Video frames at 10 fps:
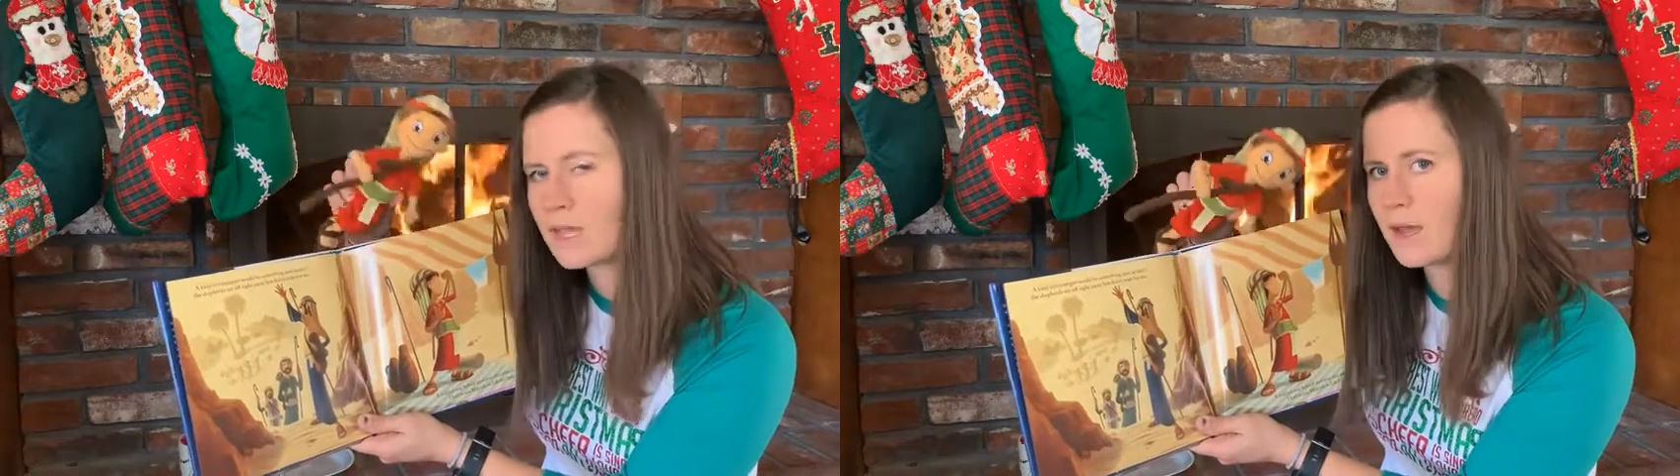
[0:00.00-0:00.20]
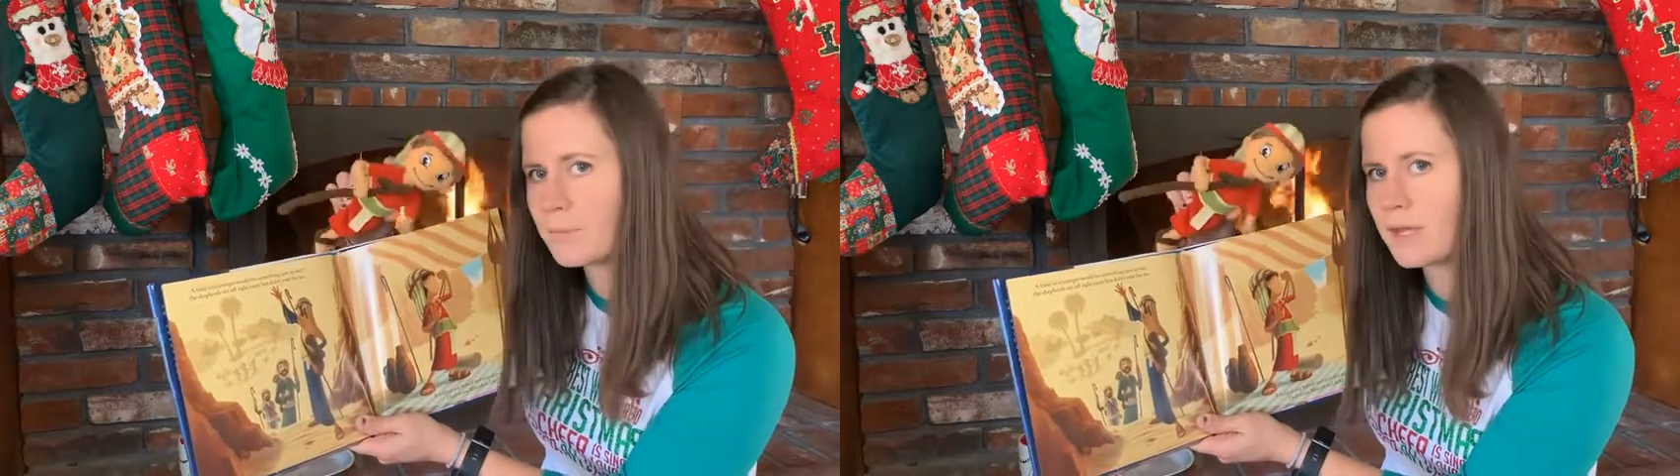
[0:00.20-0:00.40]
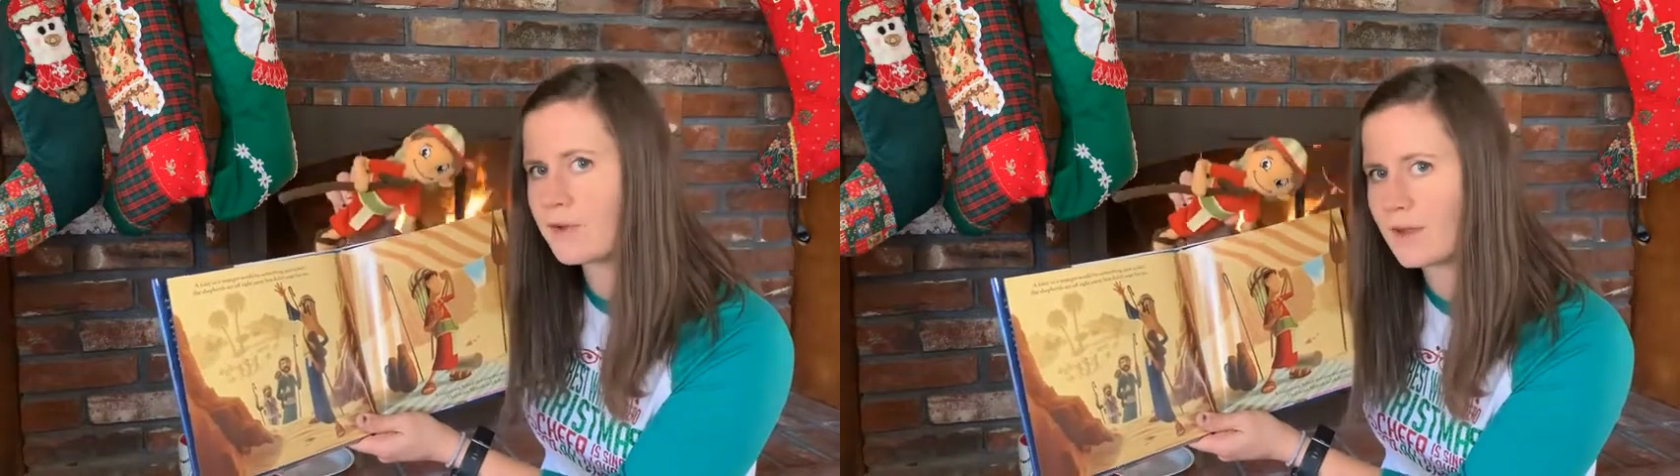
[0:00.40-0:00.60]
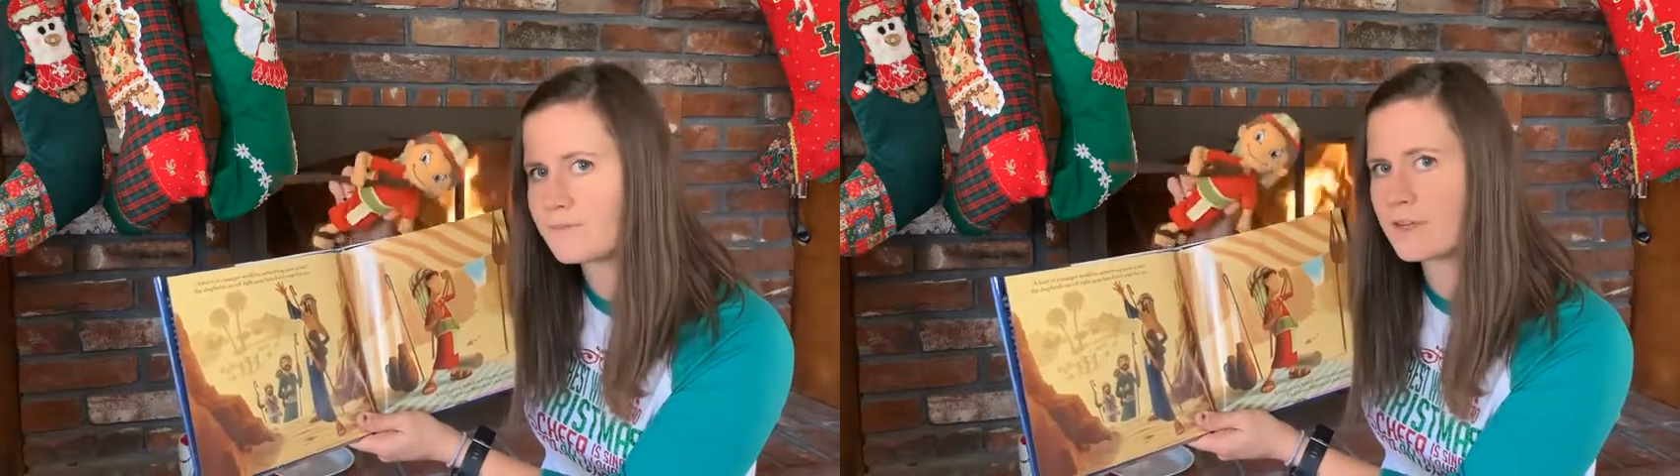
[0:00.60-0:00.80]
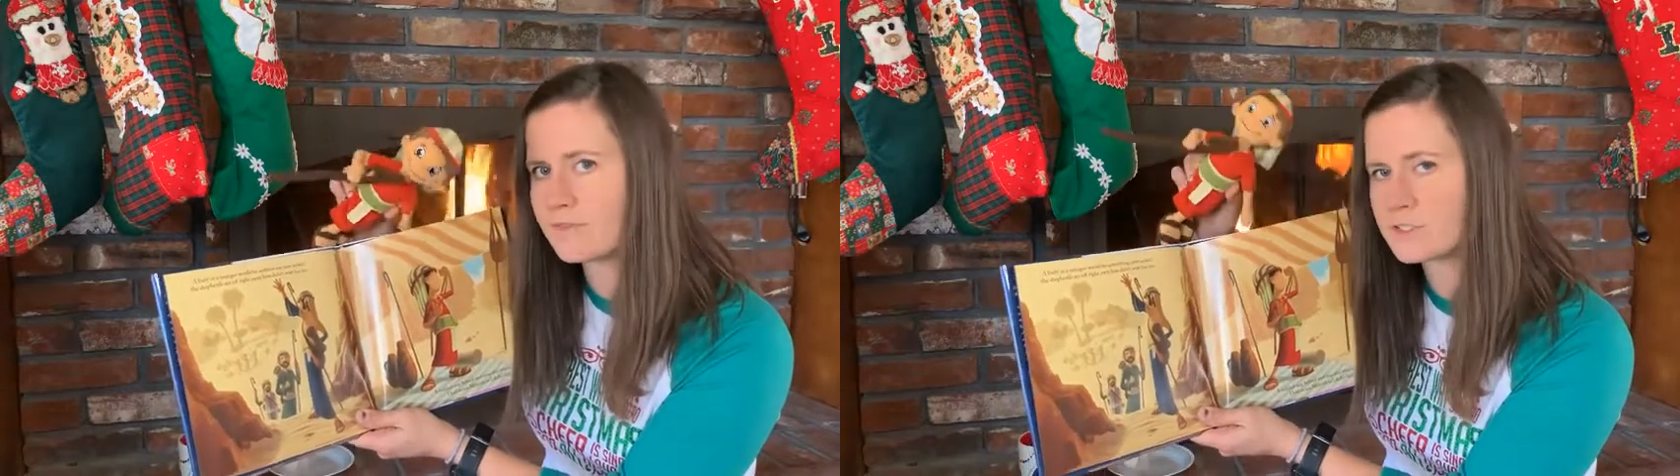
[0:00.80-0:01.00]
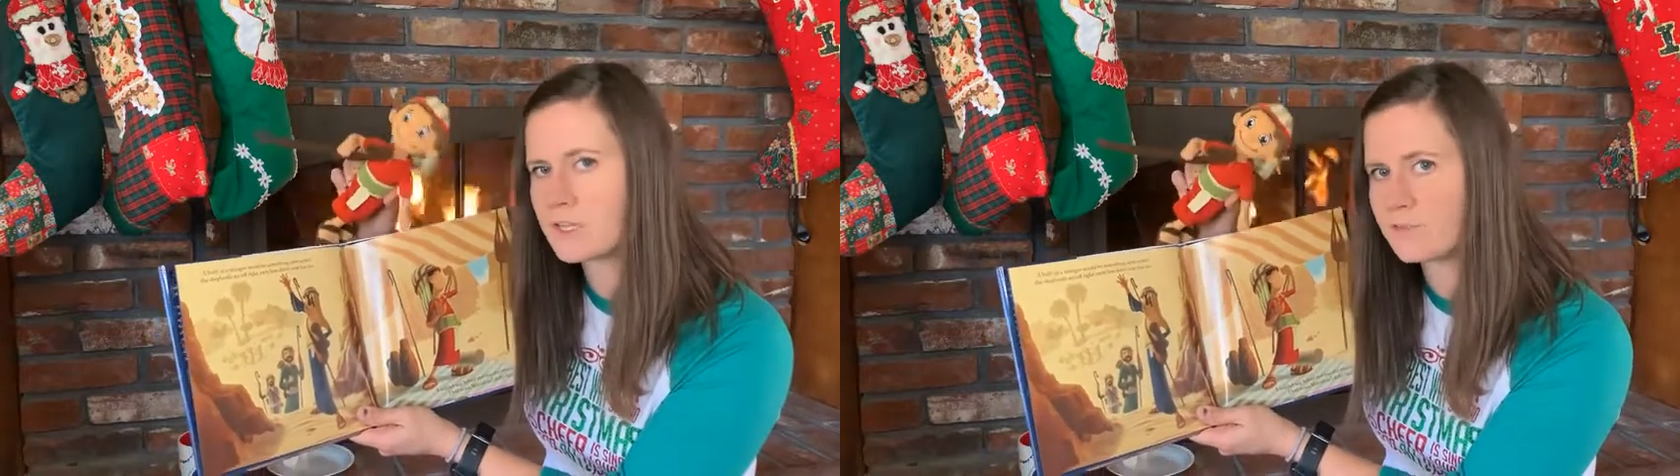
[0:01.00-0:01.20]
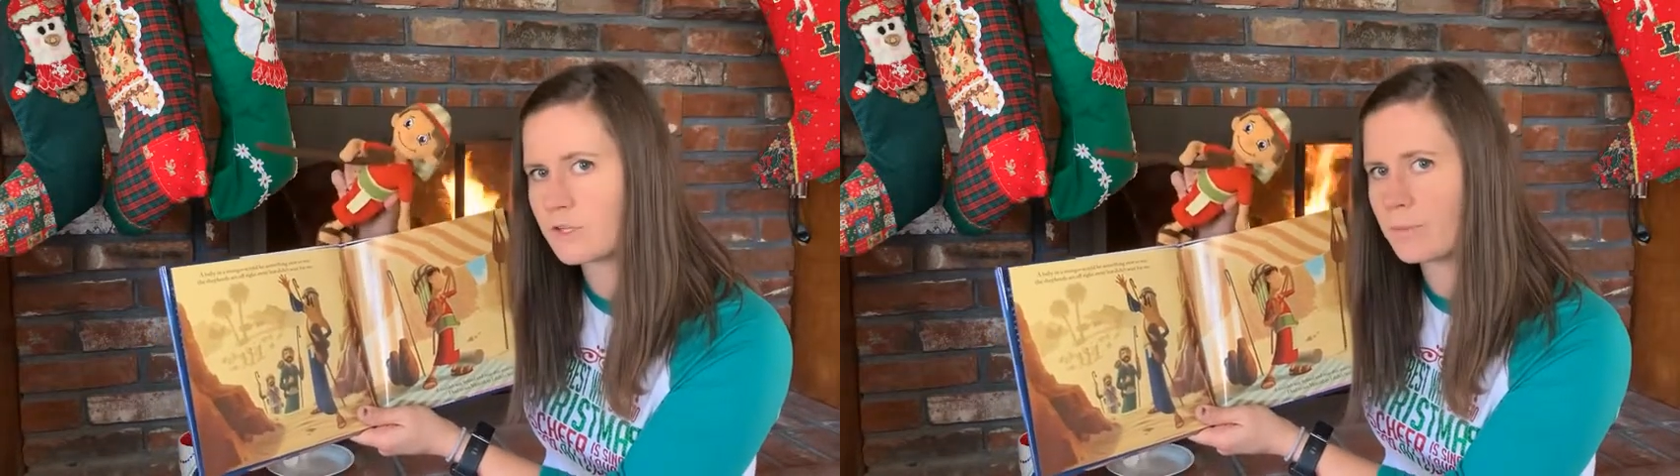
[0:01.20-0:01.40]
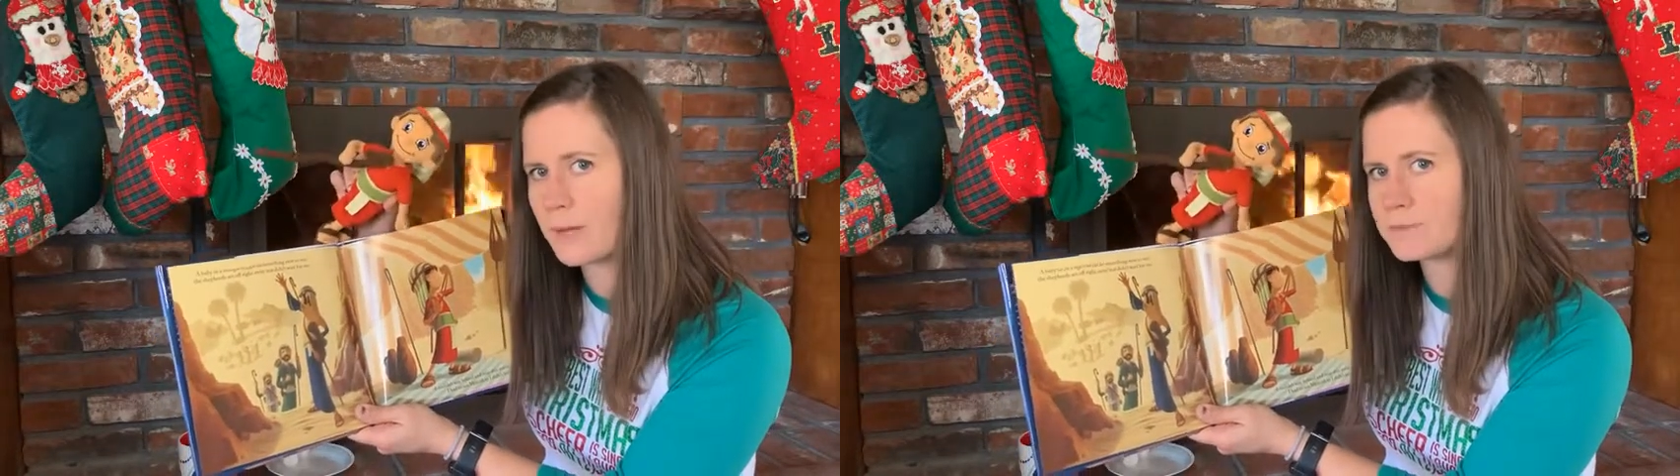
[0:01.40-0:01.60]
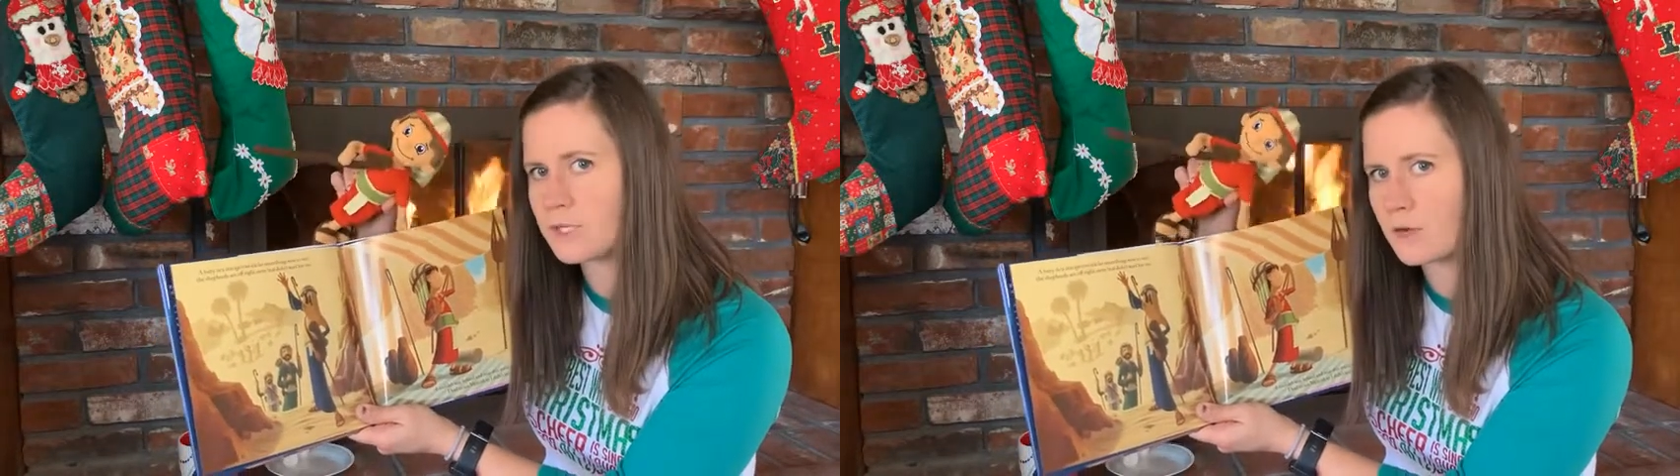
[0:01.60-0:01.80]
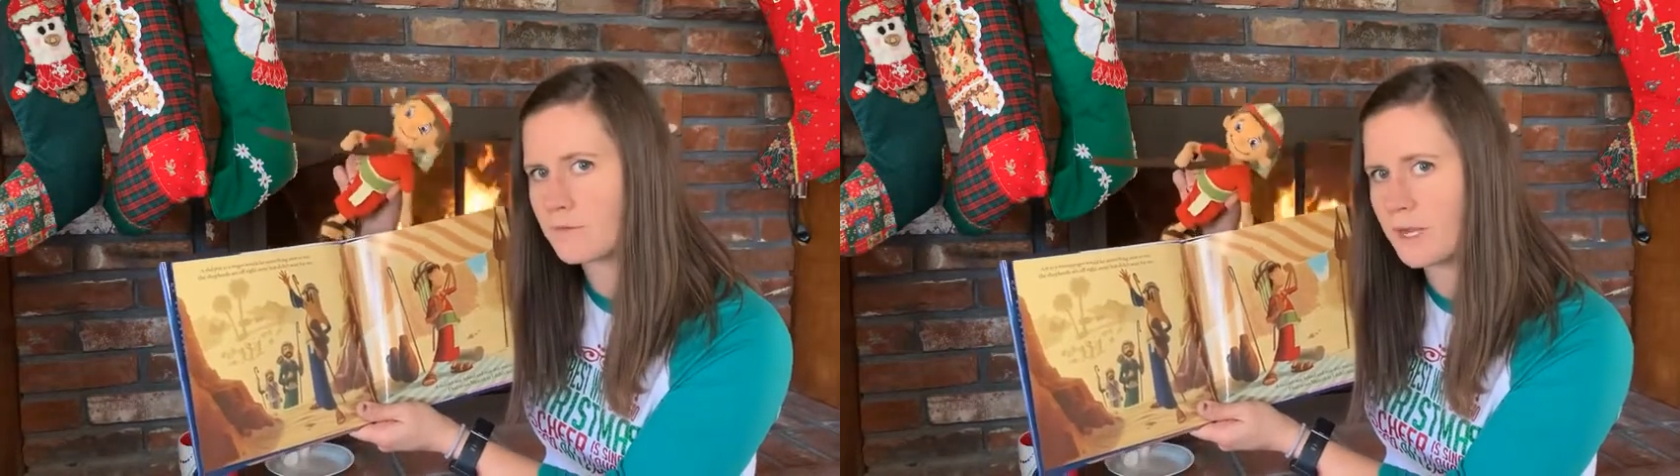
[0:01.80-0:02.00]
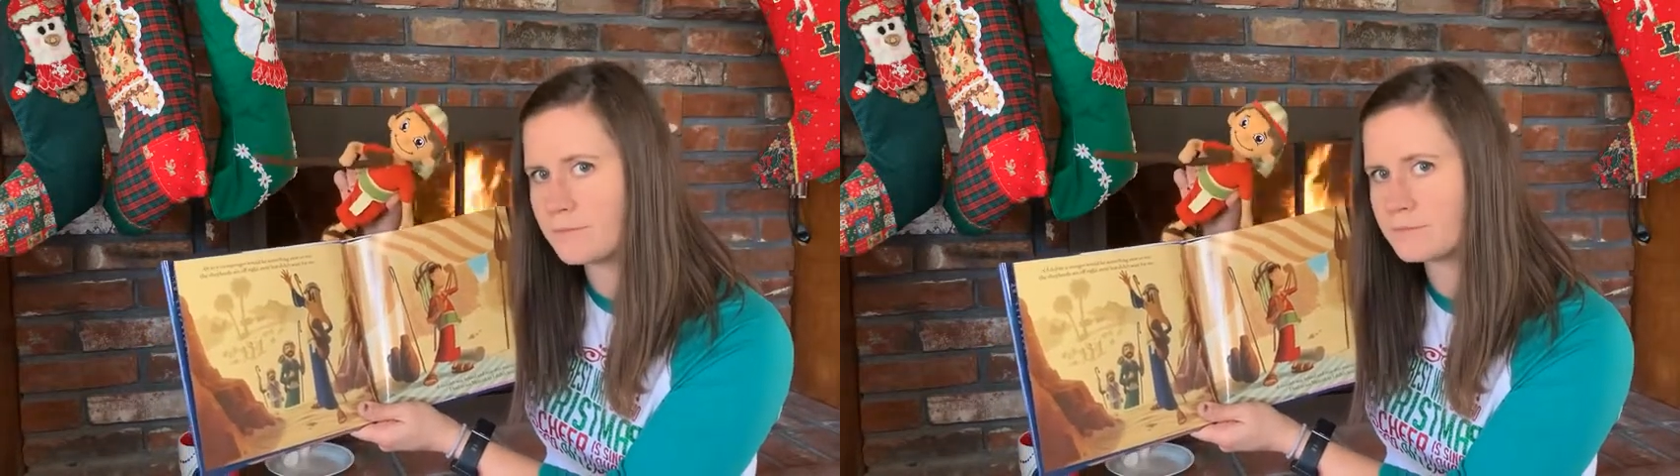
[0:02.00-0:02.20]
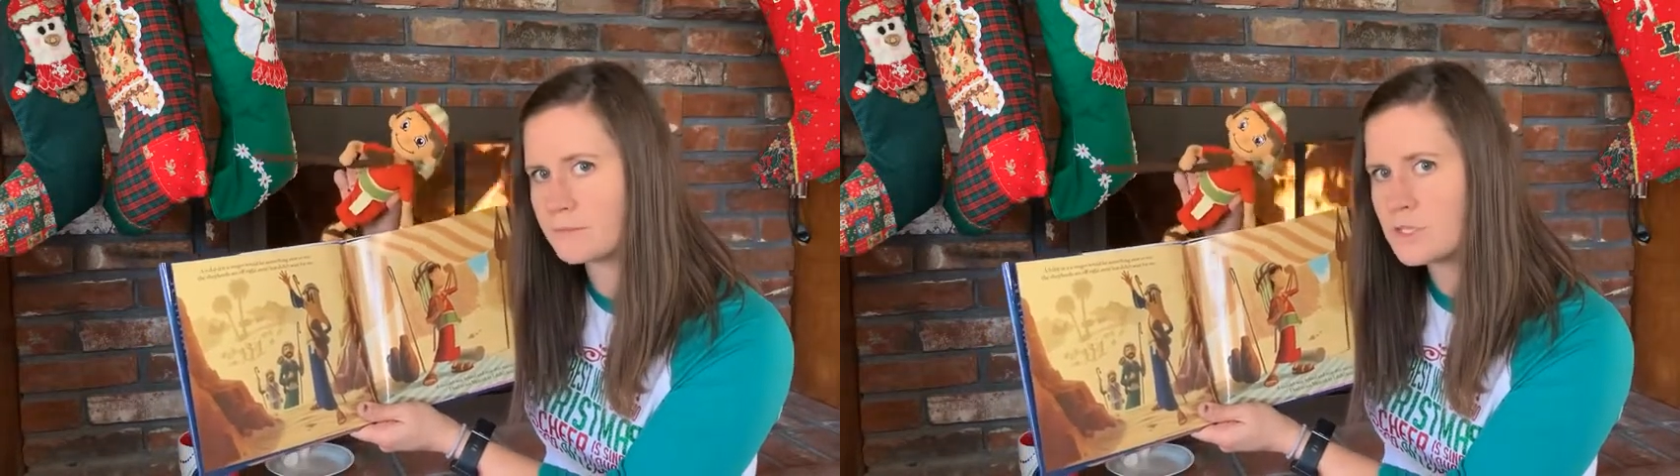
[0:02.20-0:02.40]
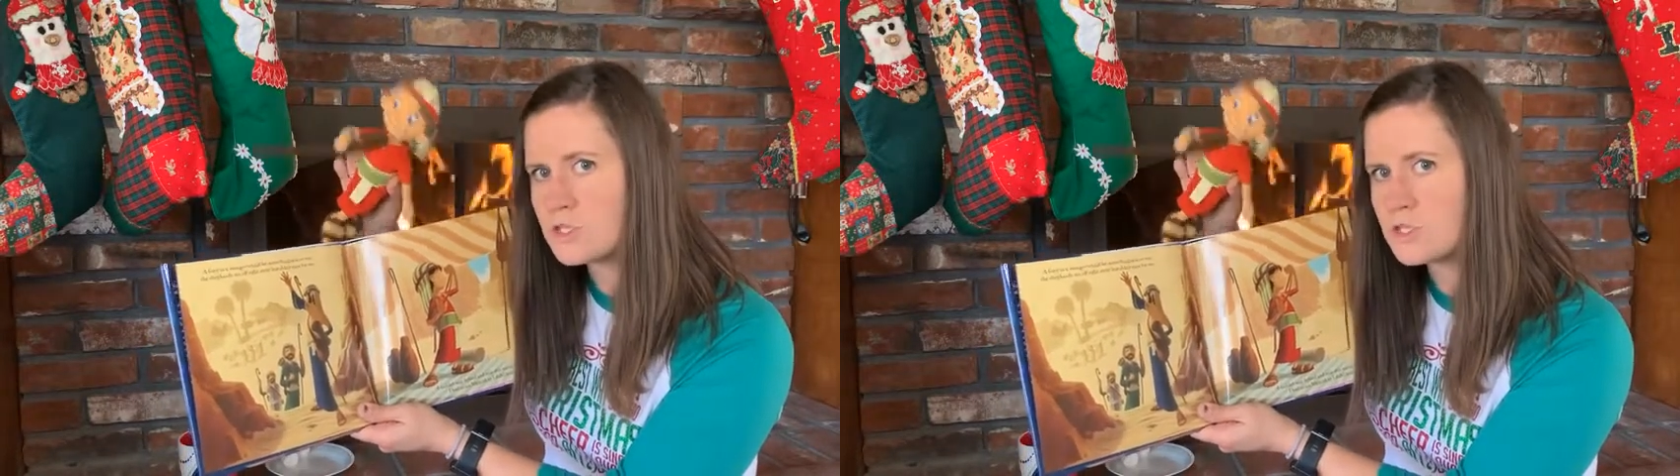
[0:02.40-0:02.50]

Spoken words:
I bet you have to give yourself a little pep talk, right?